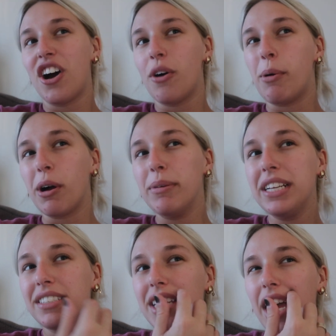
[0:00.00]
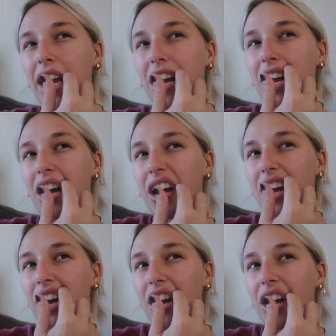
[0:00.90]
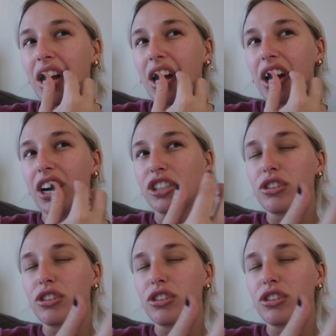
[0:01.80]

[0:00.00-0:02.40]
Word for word: apartments like are